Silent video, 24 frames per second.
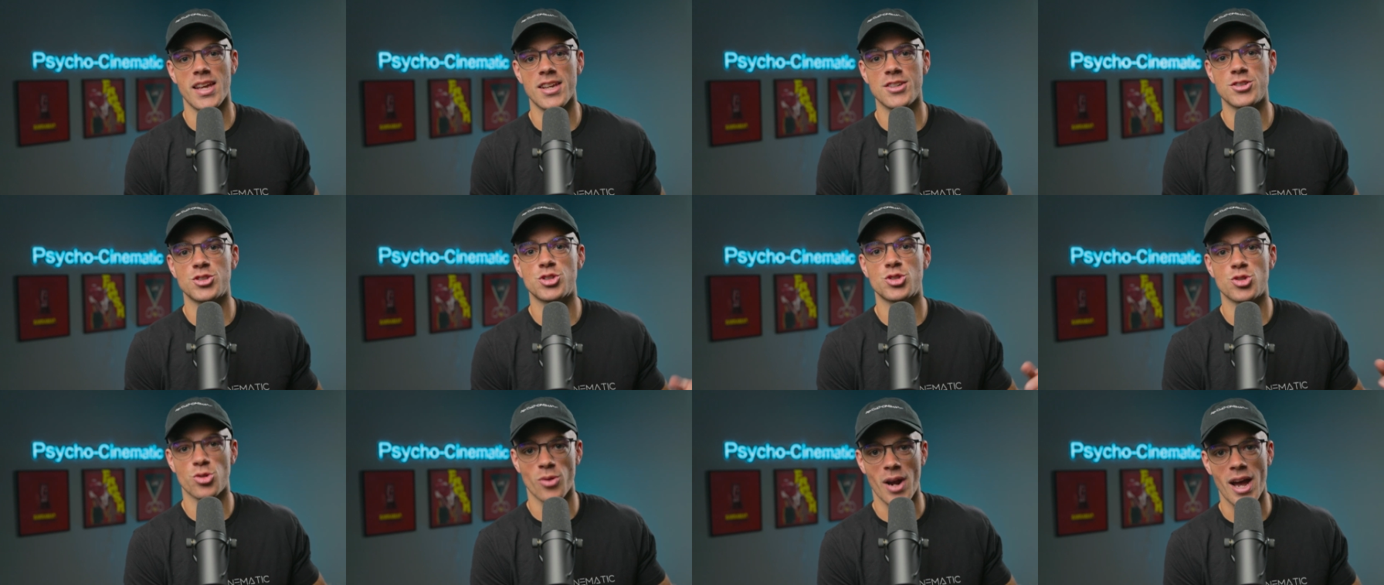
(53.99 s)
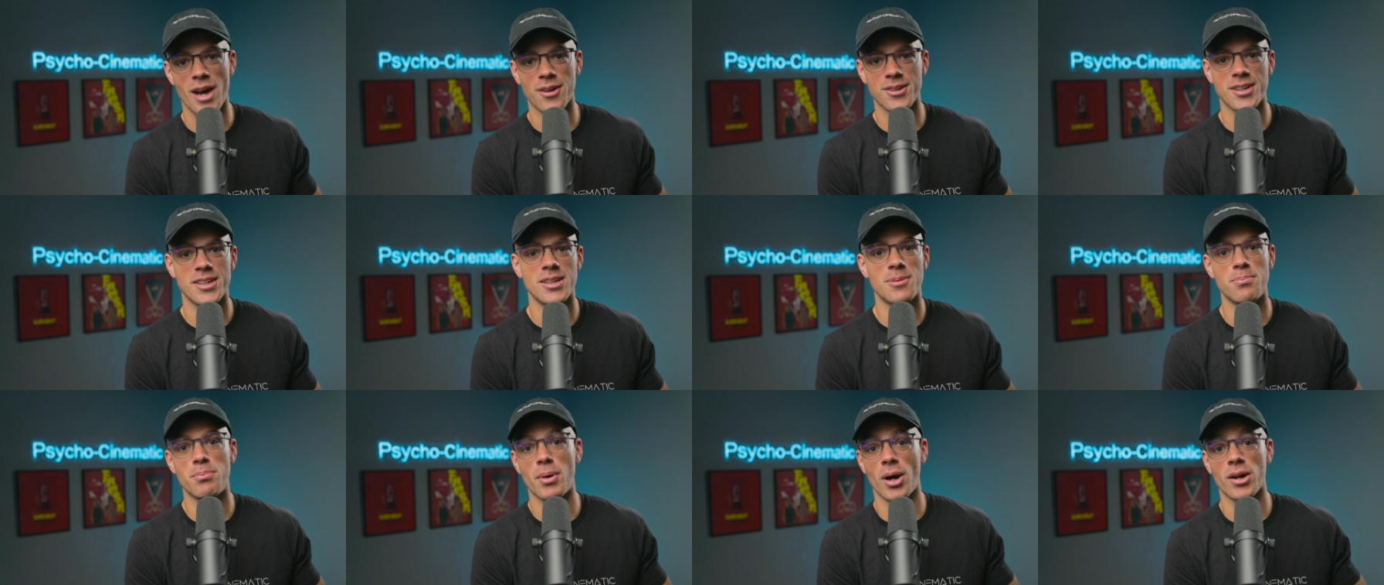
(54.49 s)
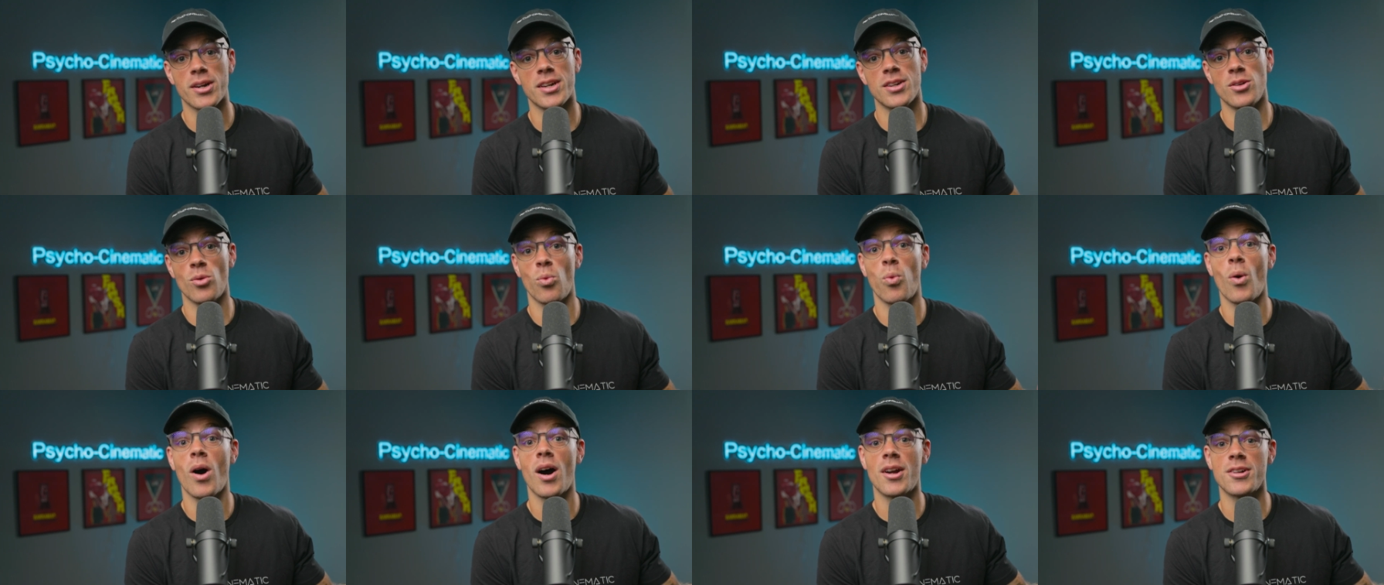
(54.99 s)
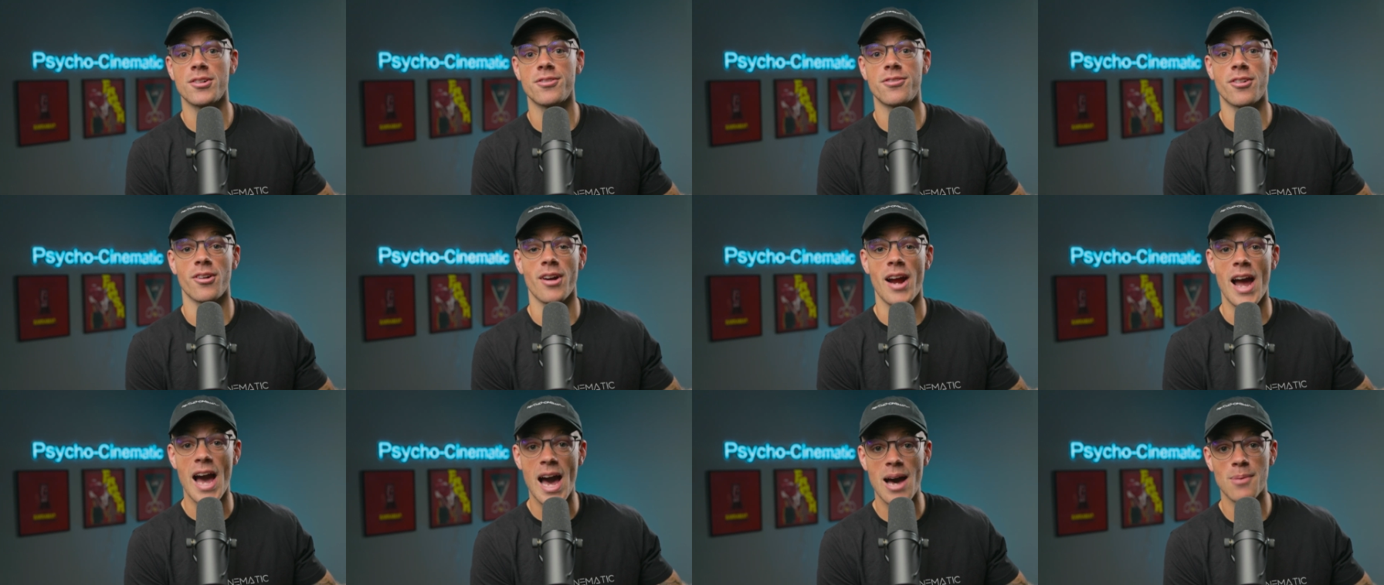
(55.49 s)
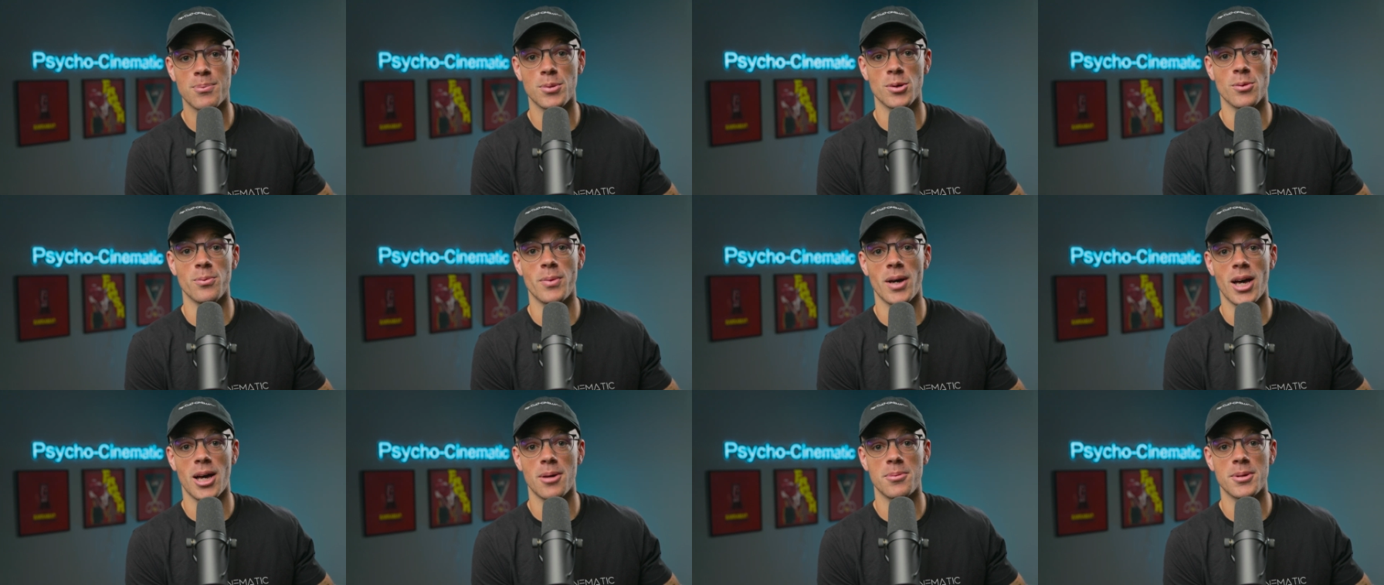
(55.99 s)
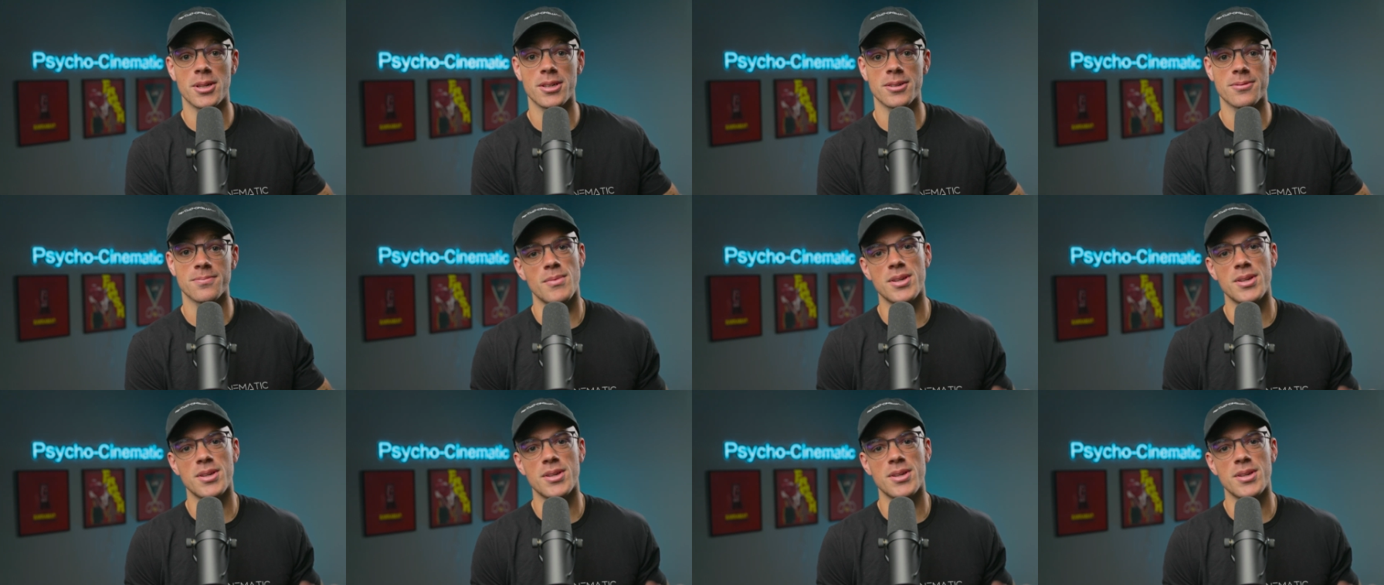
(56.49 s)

is drowned in a bucket of water for apple bobbing.